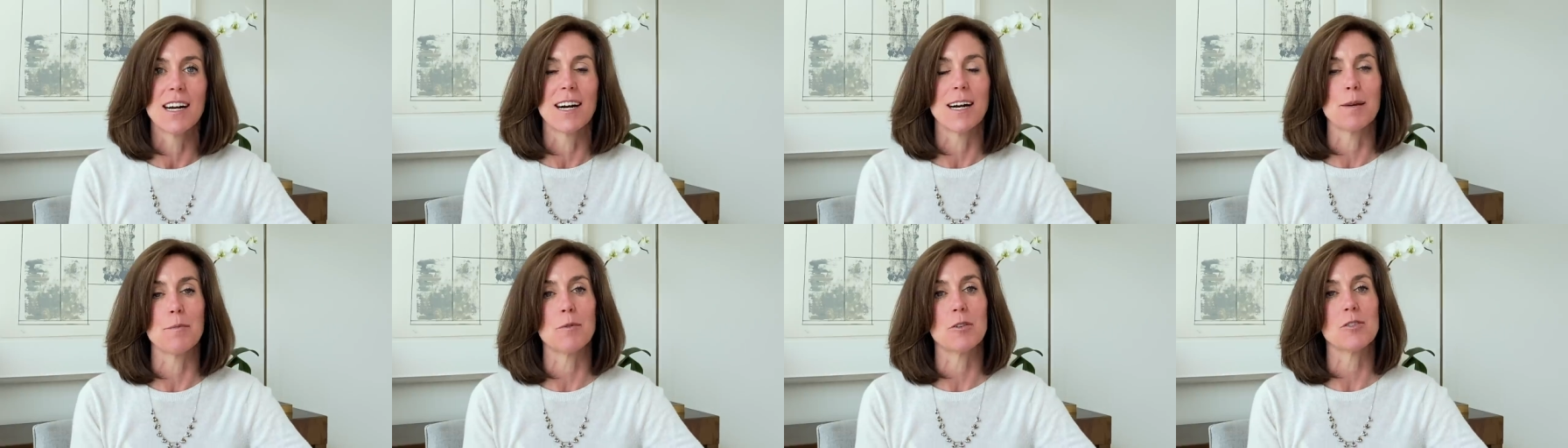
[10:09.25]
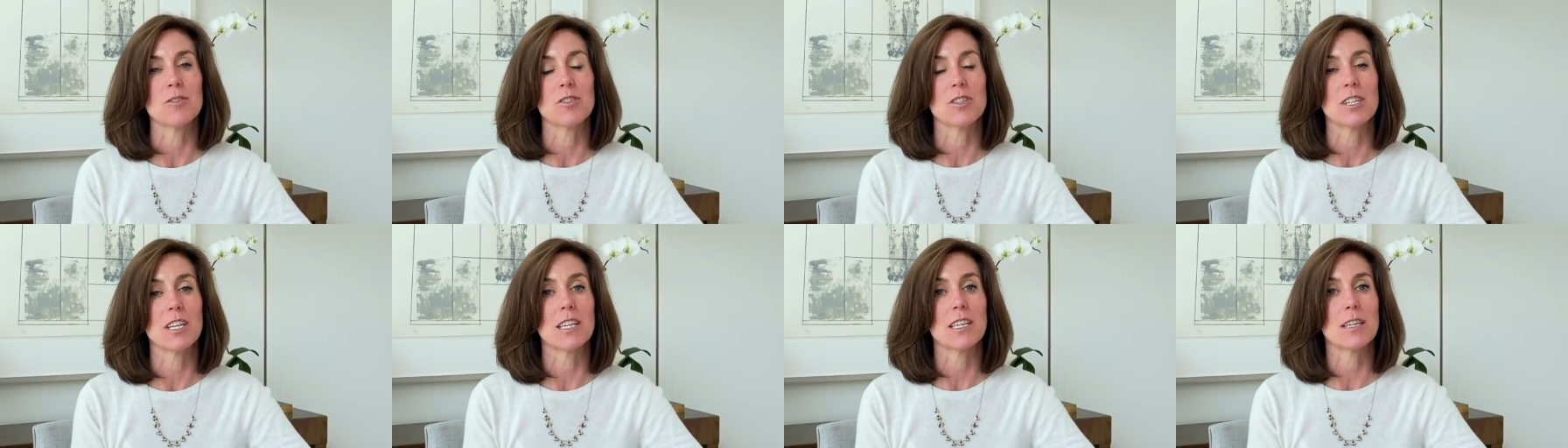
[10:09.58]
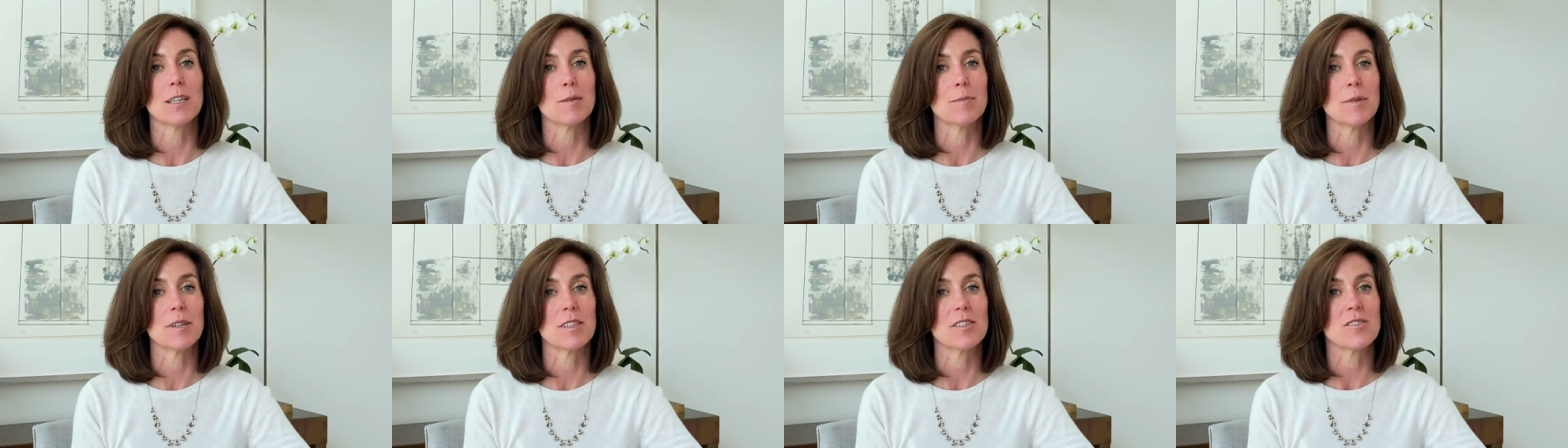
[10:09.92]
I'm usually a
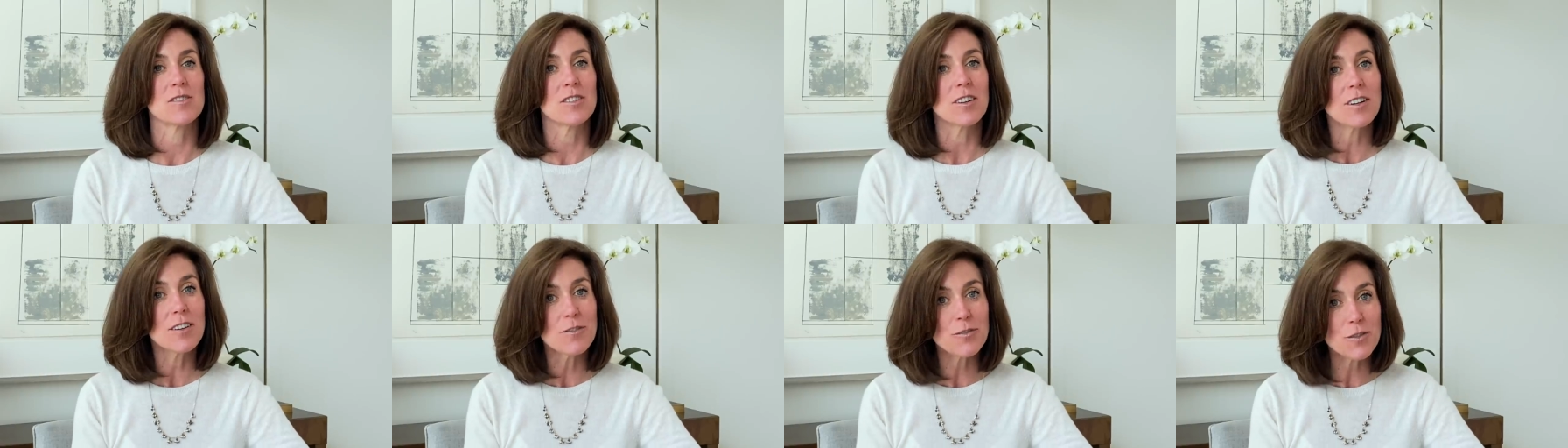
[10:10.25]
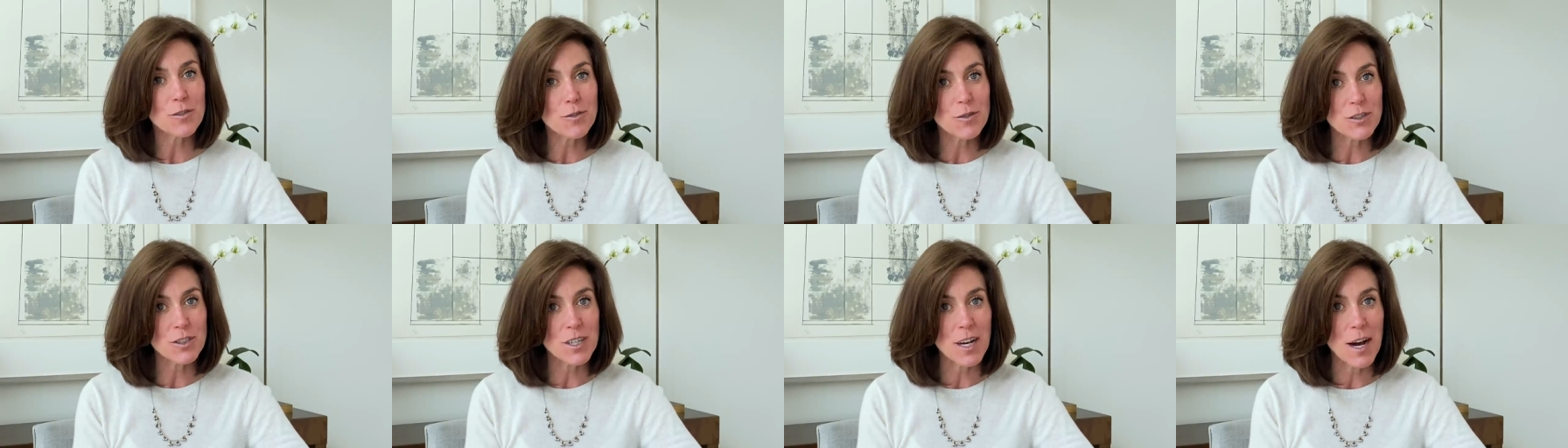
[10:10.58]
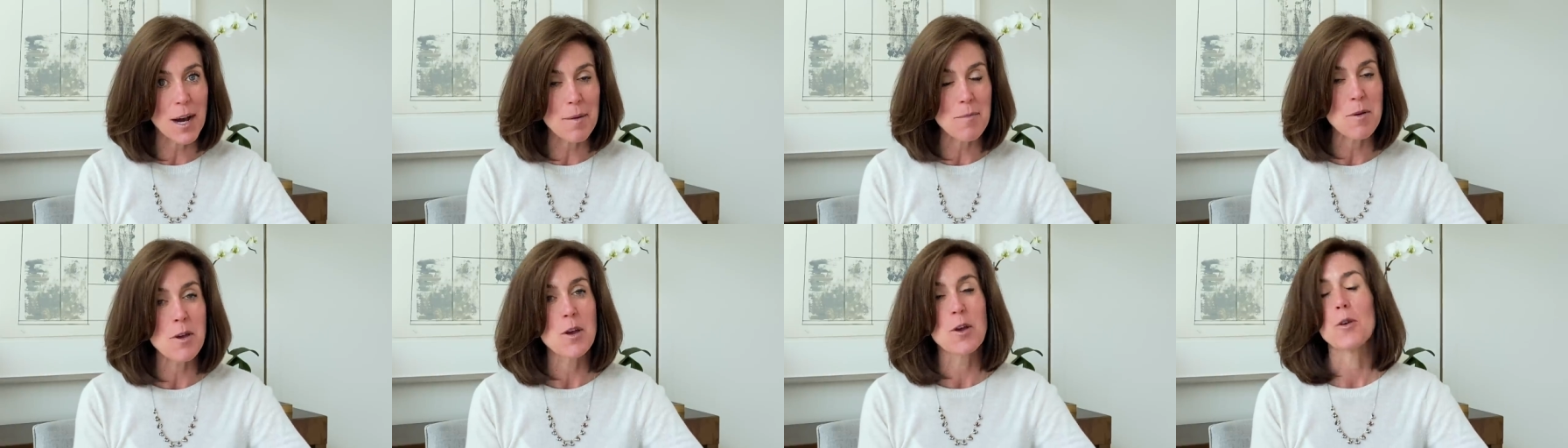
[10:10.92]
little bit starved for
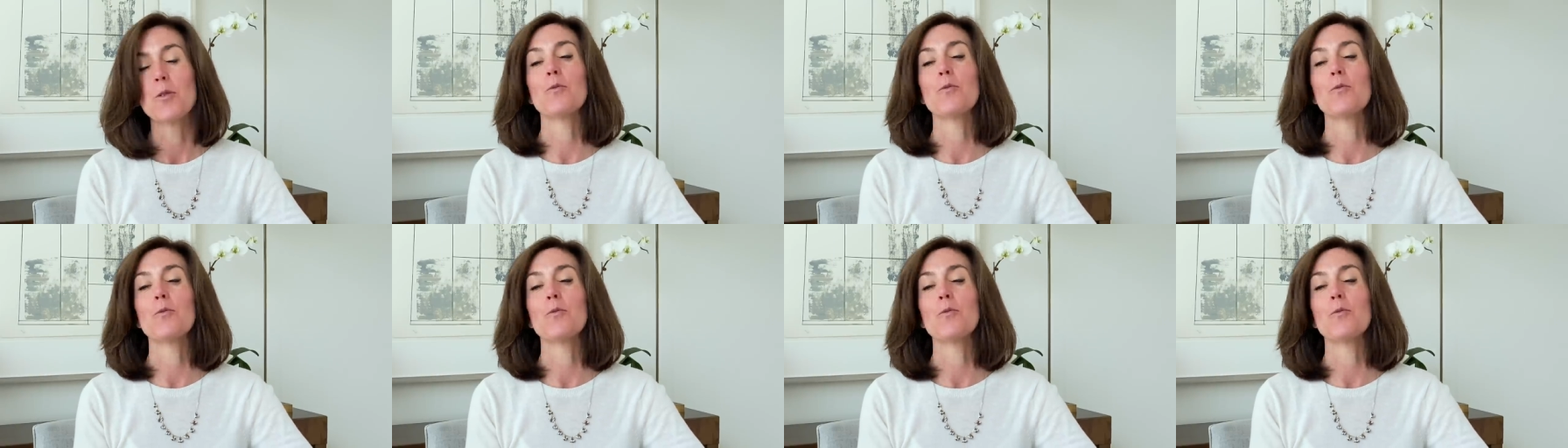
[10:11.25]
time,